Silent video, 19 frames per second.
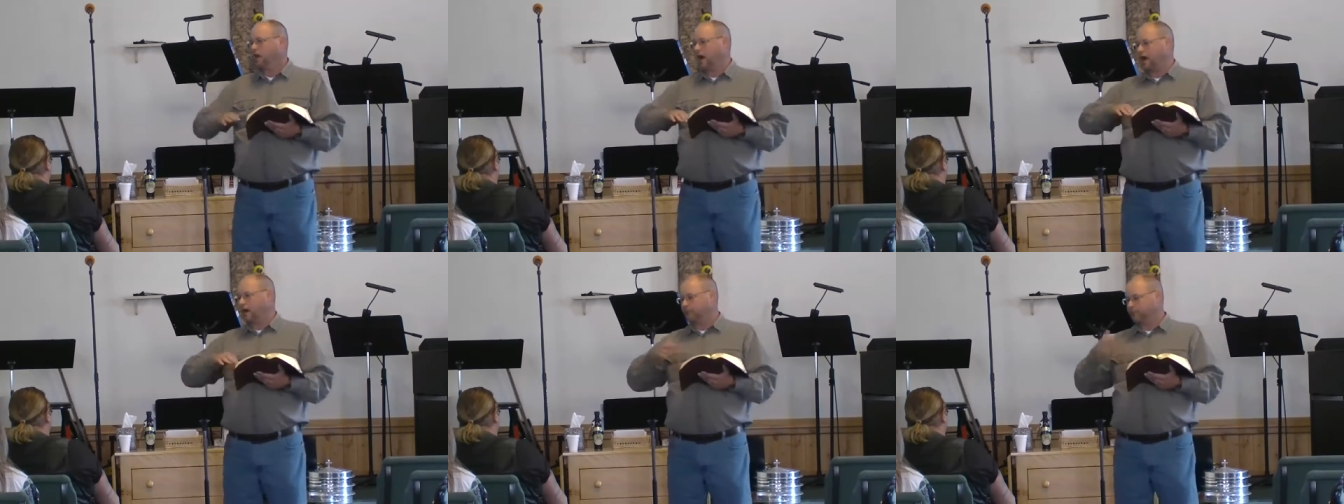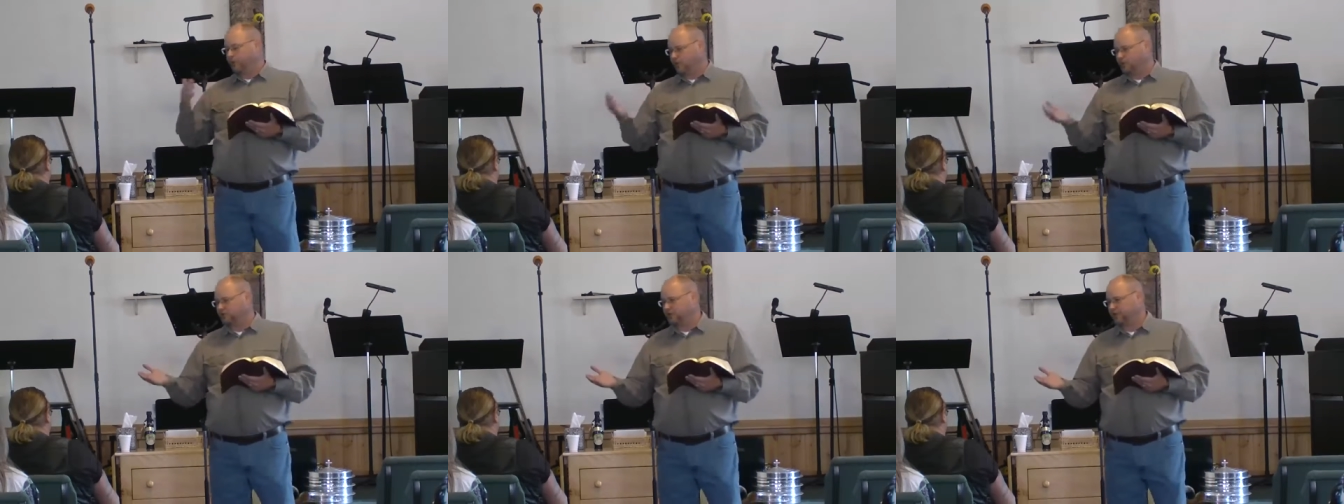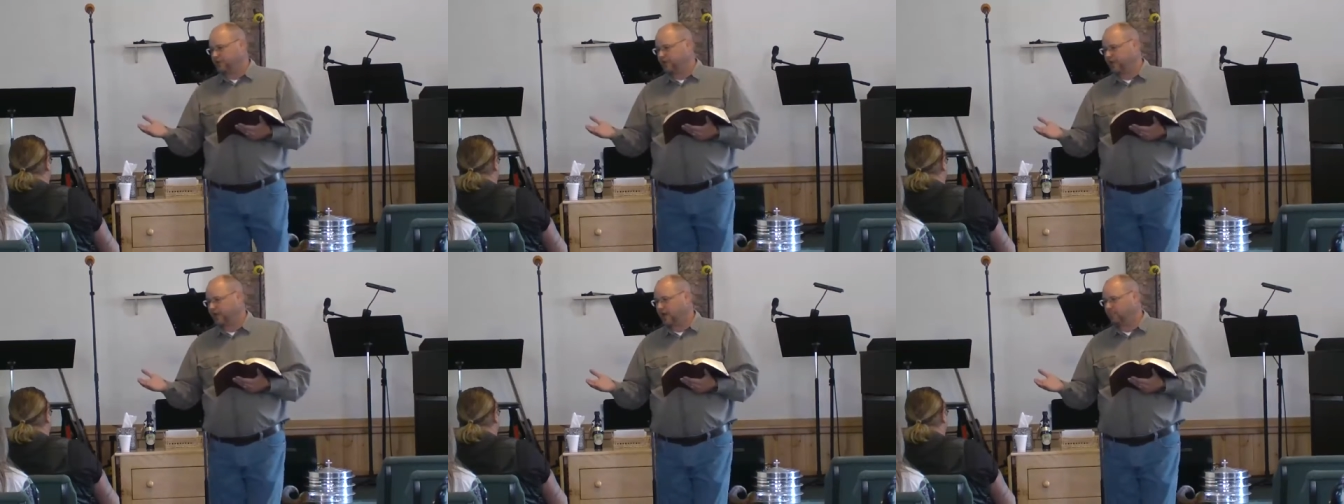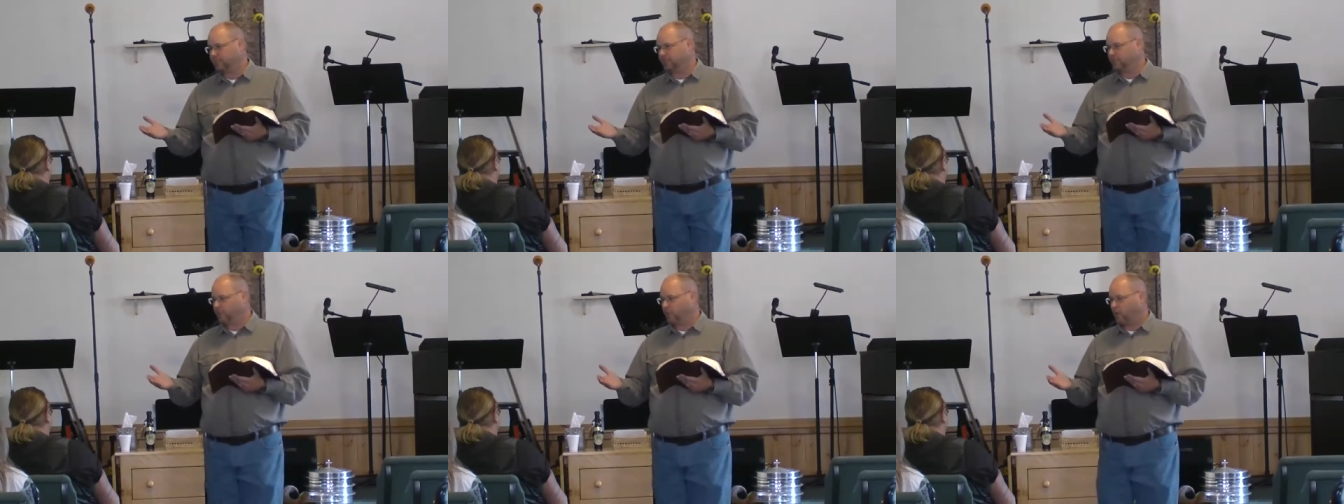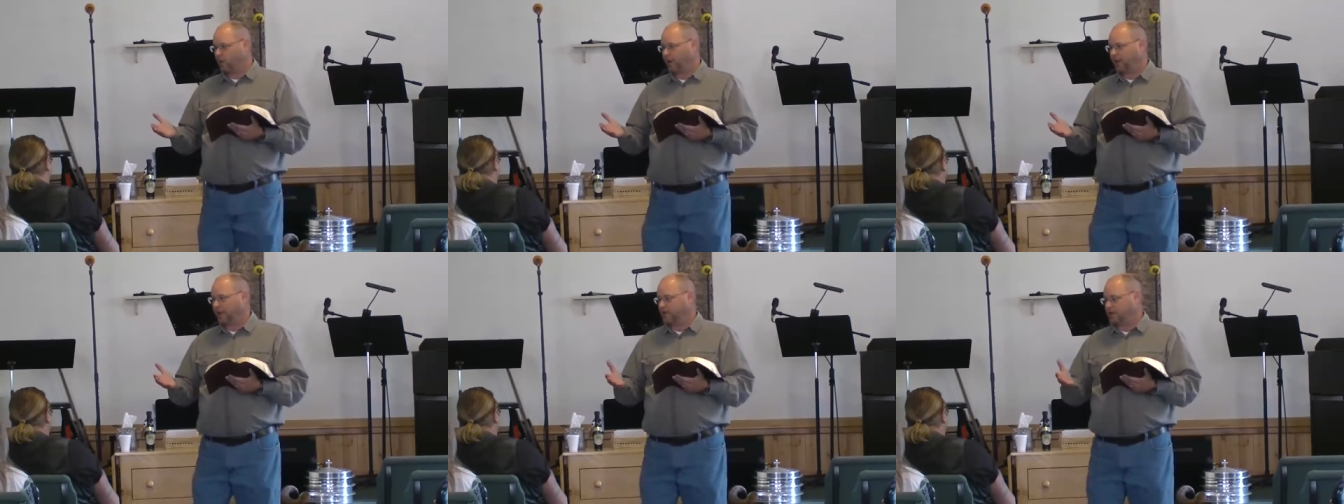Conversely, you get up in the
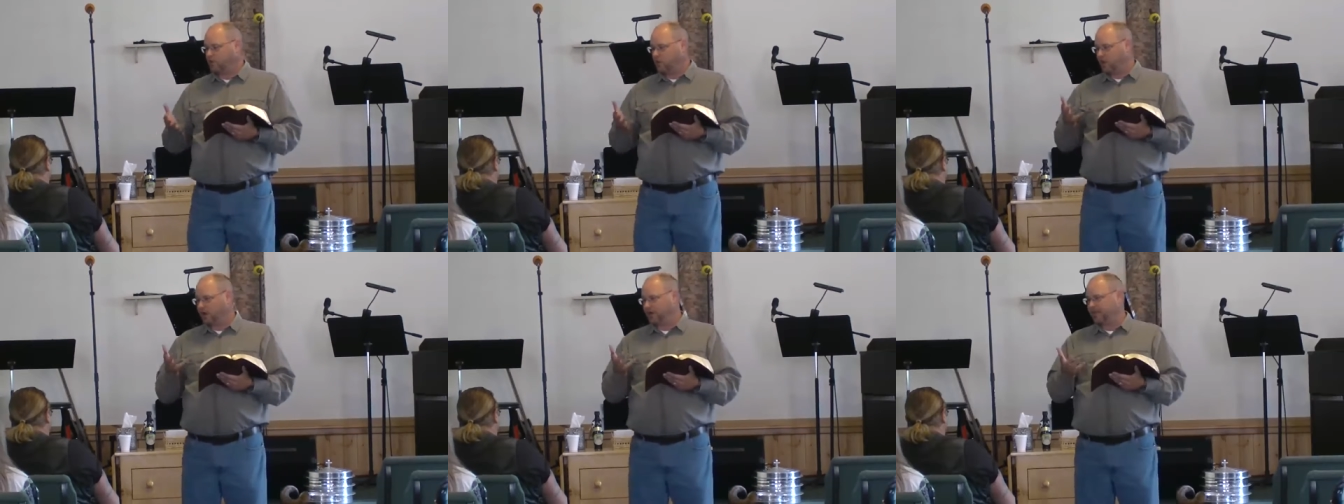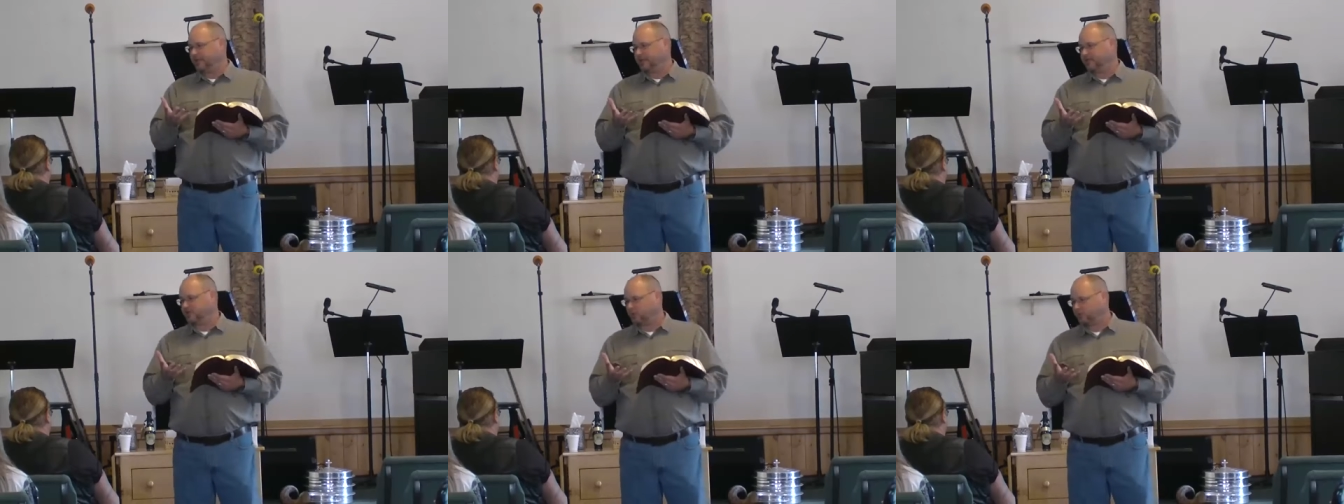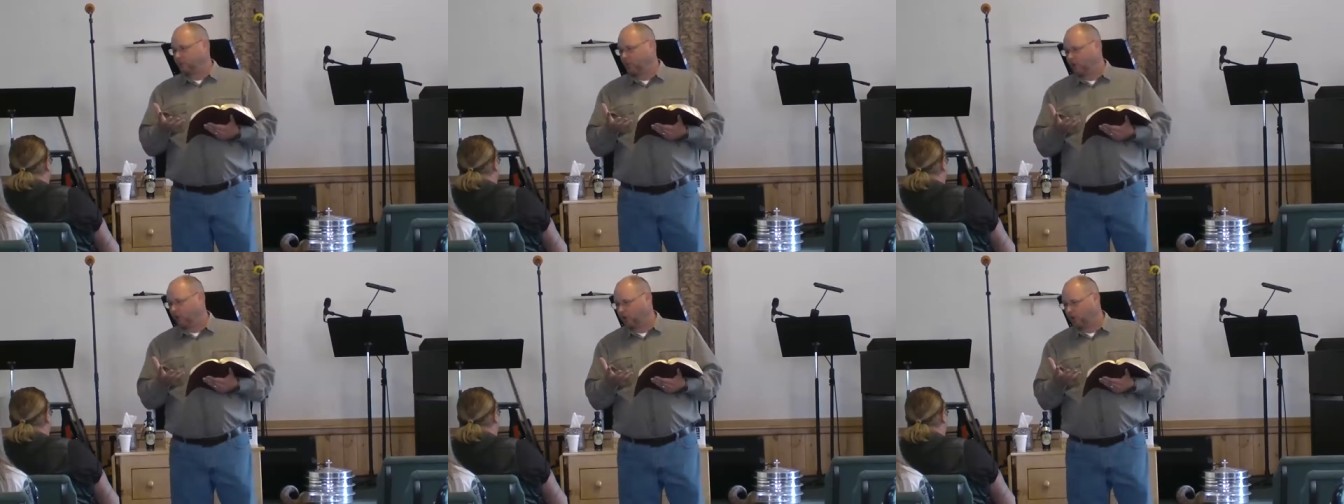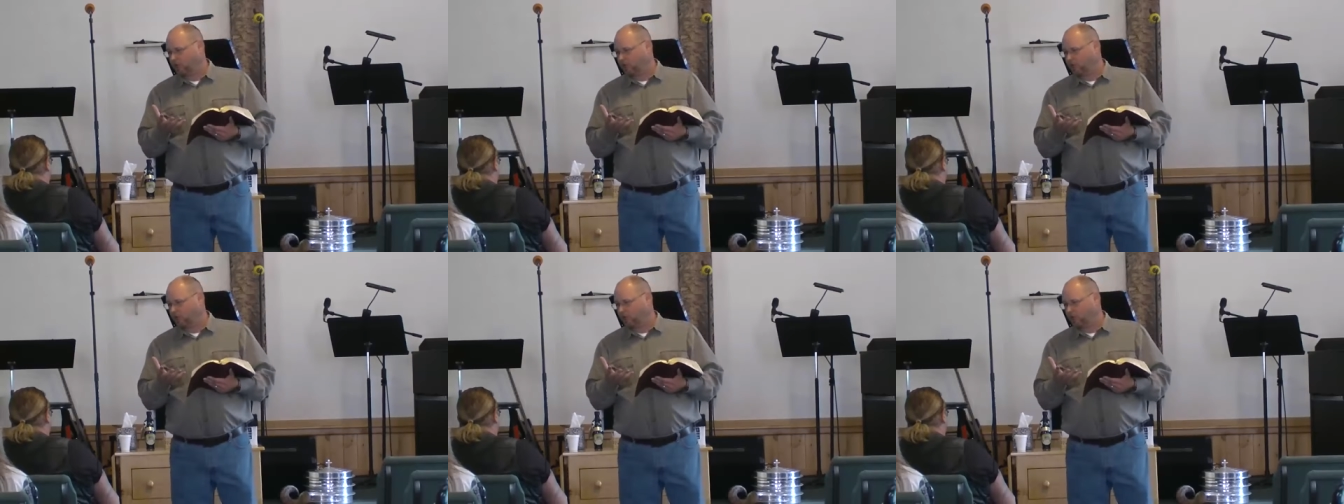morning and you want to eat your bowl